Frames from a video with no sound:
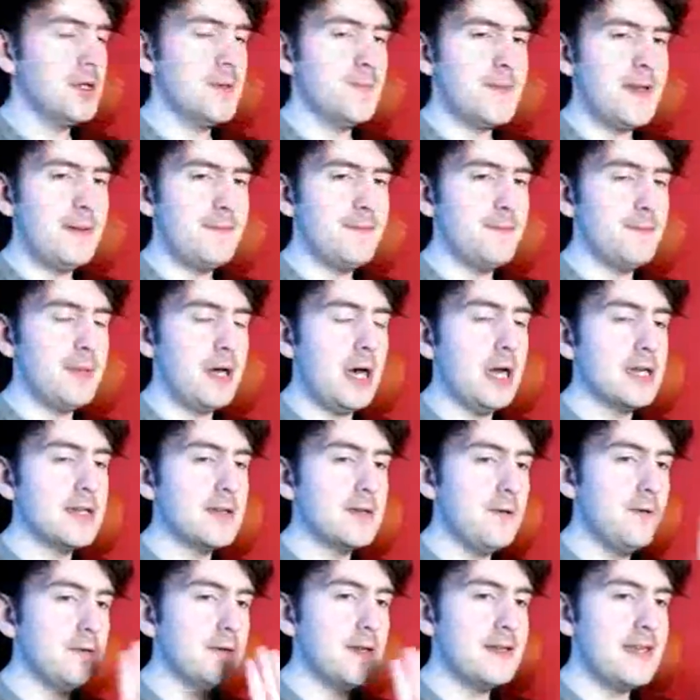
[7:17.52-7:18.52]
the different parks
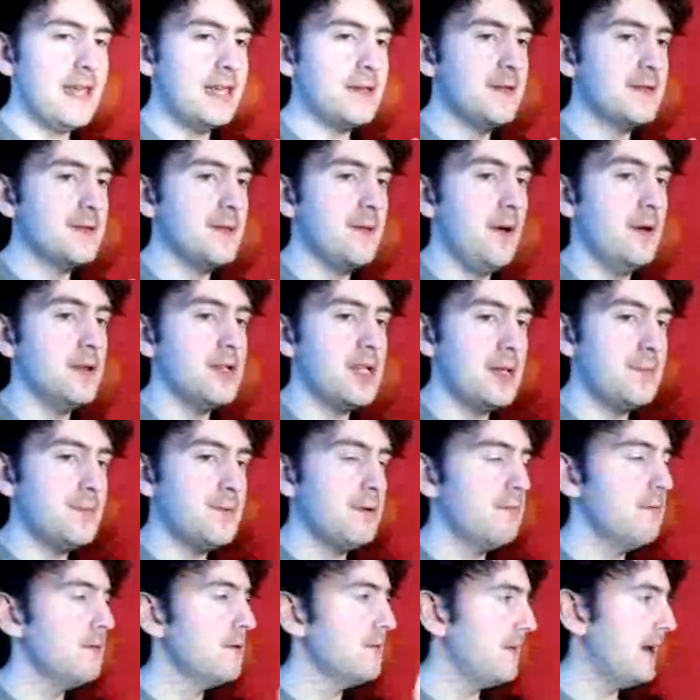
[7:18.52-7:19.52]
in all the six resorts, you
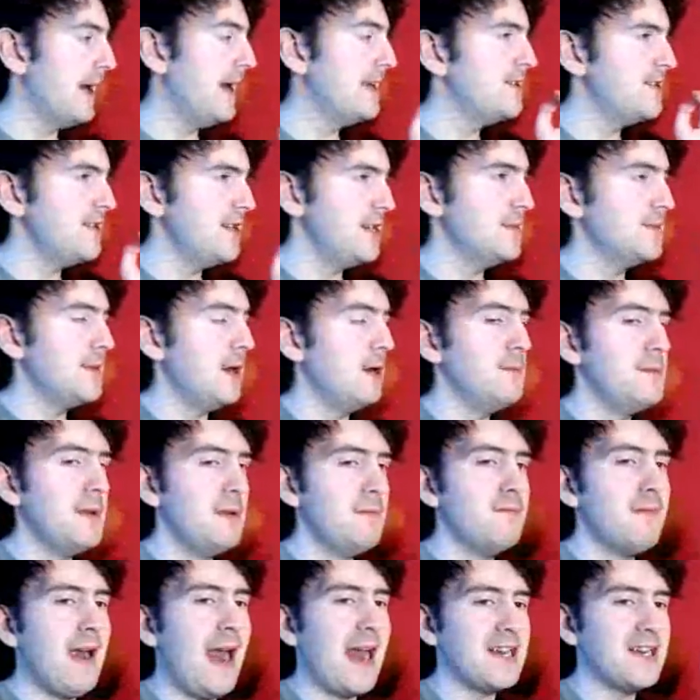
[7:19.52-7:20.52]
probably would find Disney Park would
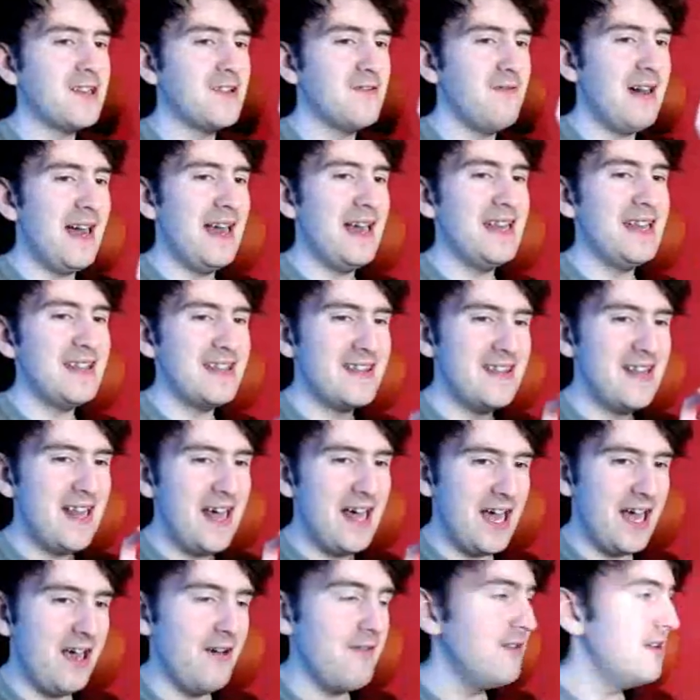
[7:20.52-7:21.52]
be ranked quite
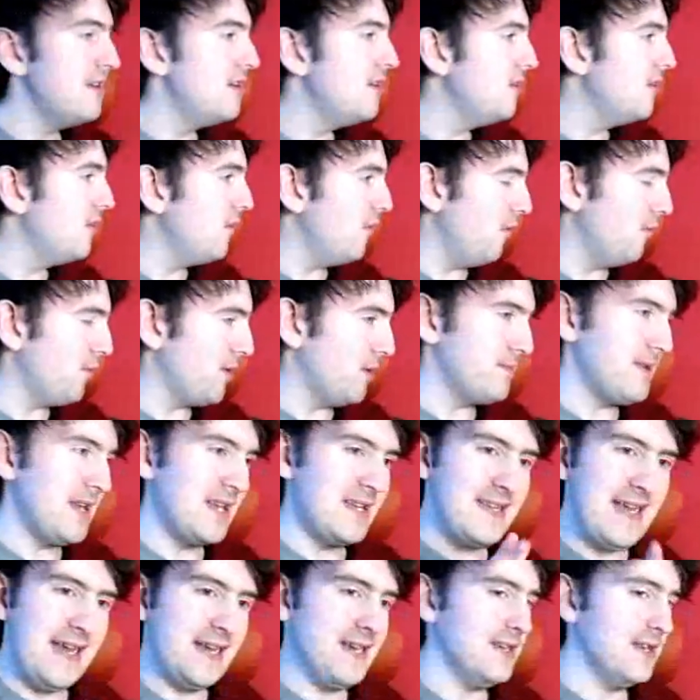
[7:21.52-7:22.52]
low, or
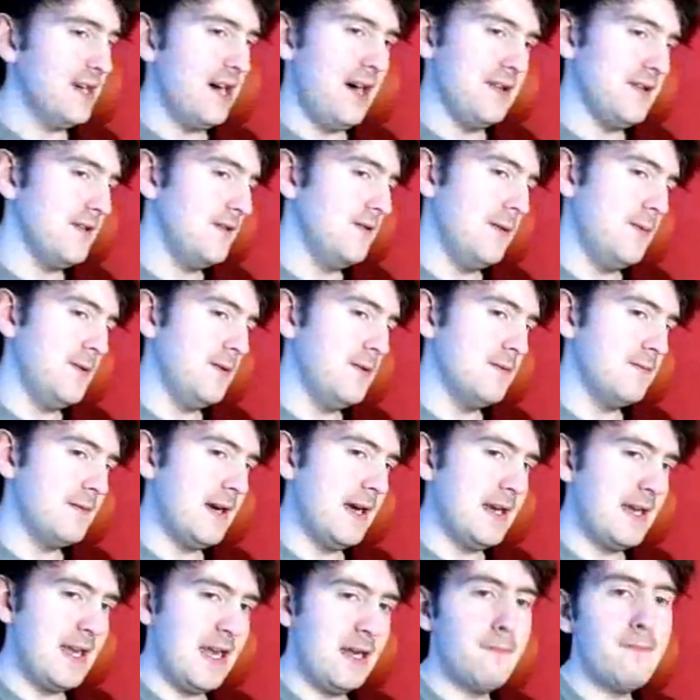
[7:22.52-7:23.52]
probably dead last a lot if it was
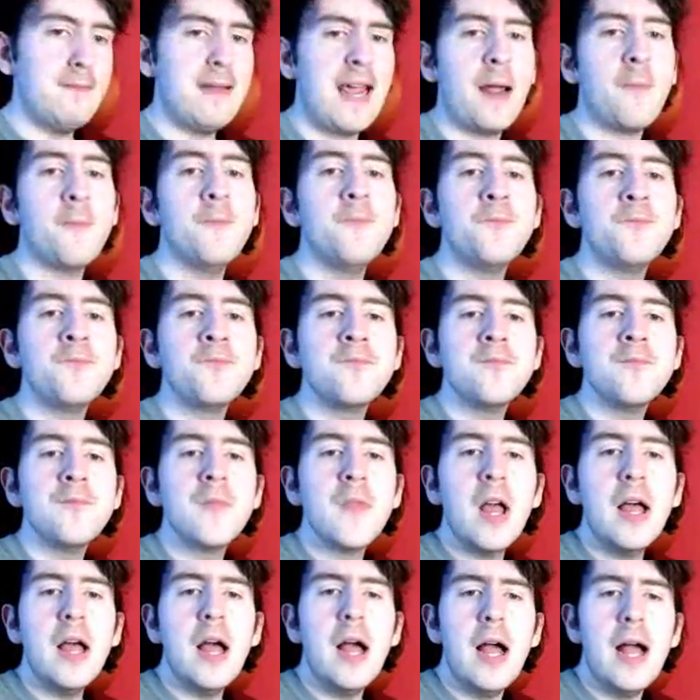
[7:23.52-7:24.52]
ranking.
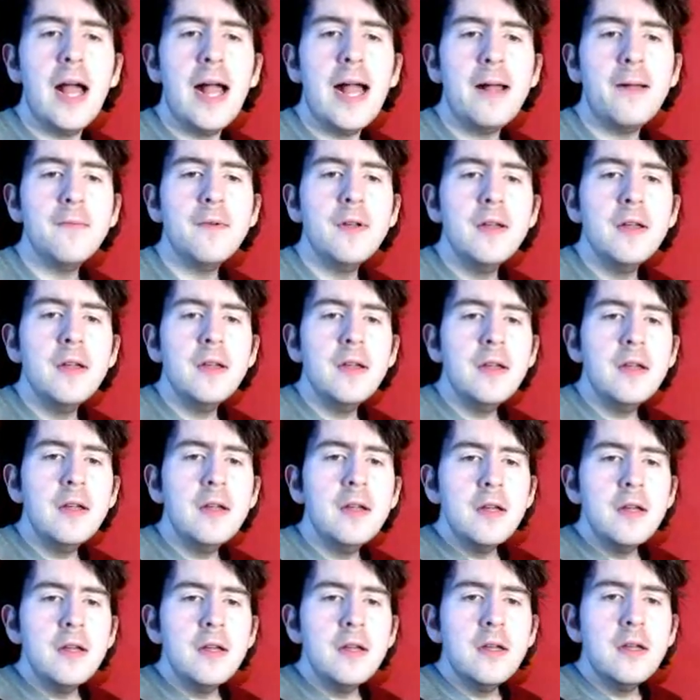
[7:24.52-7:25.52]
Because
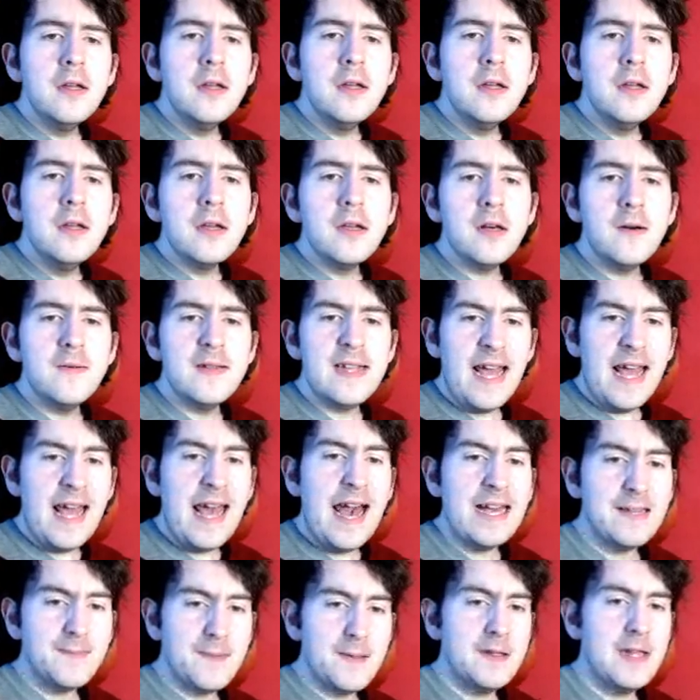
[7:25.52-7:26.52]
obviously it
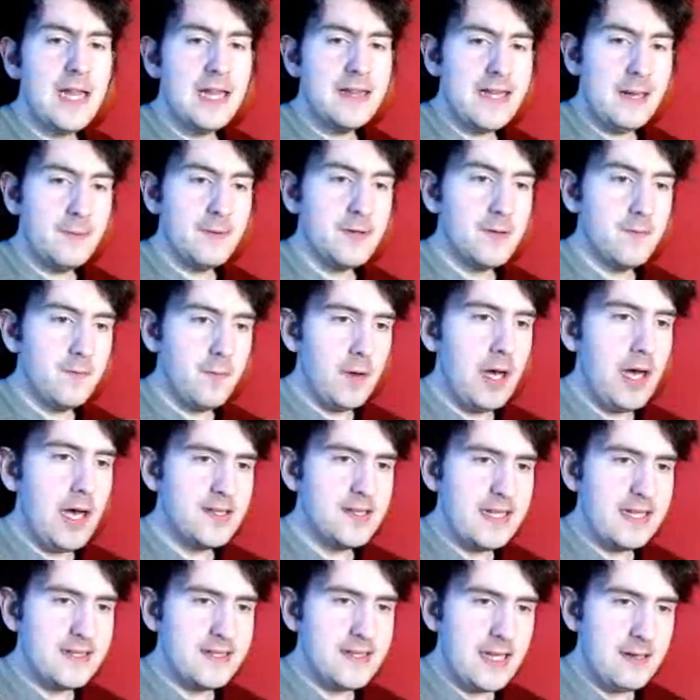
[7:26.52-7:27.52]
has been labelled the
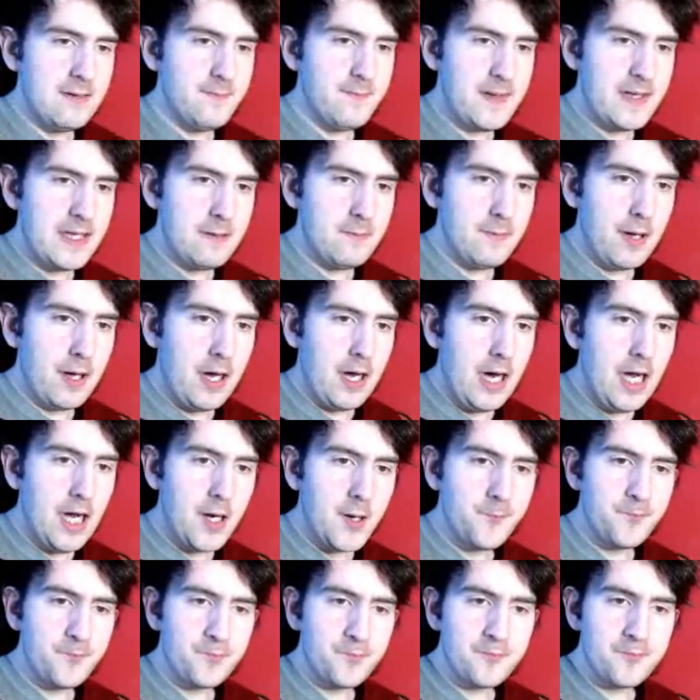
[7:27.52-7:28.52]
worst Disney theme
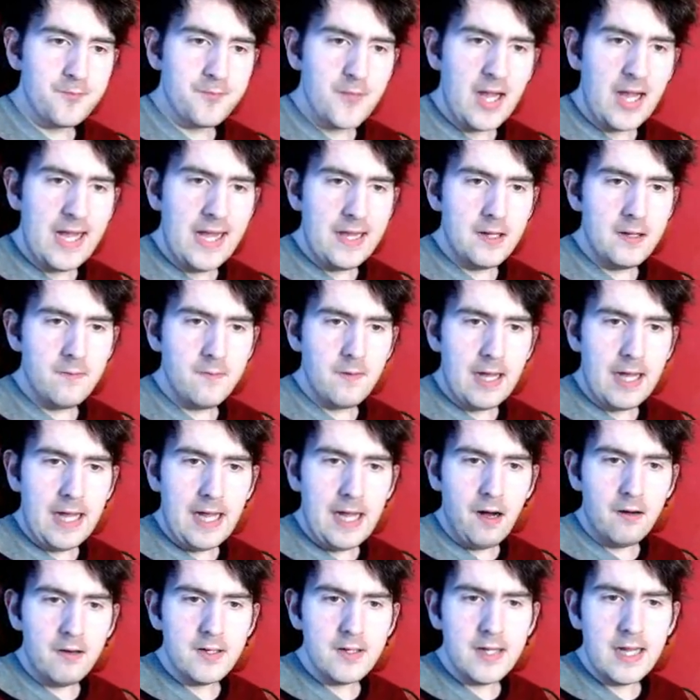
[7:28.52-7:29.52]
park in the
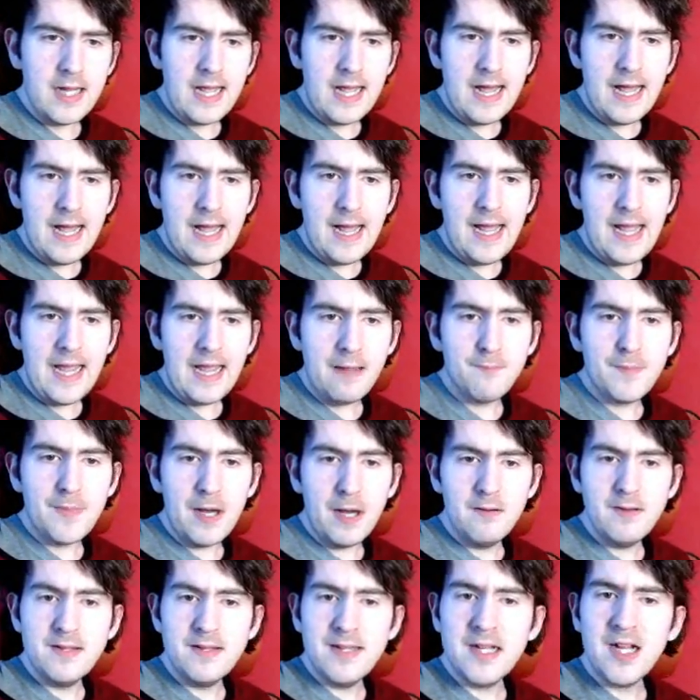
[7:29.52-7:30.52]
world. It
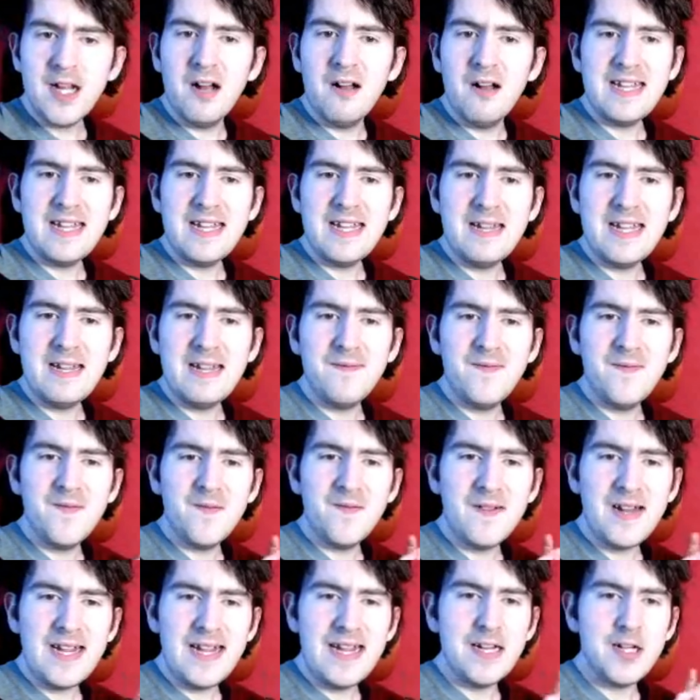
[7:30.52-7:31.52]
boasted only
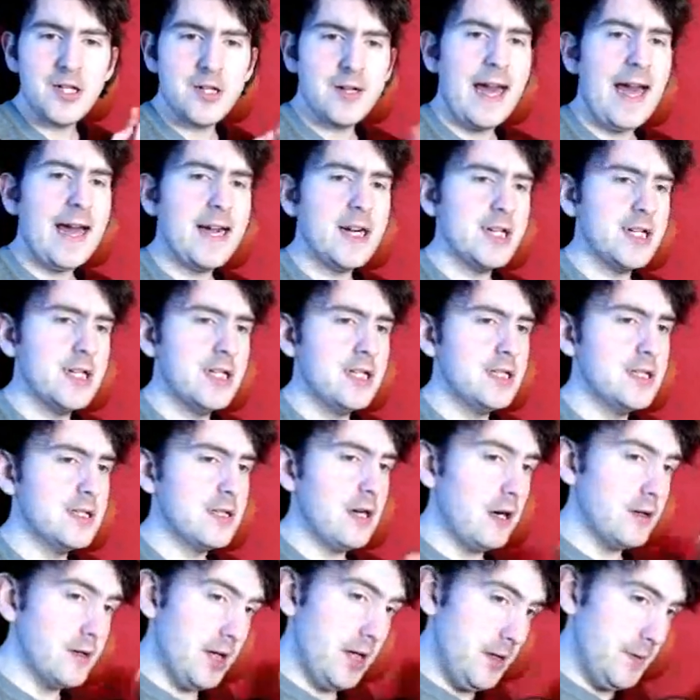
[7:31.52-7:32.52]
3 attractions
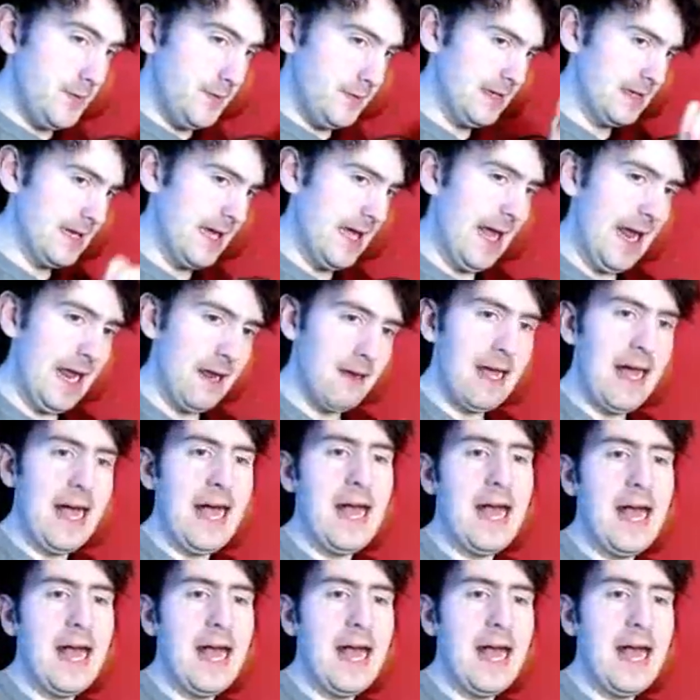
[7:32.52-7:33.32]
on opening day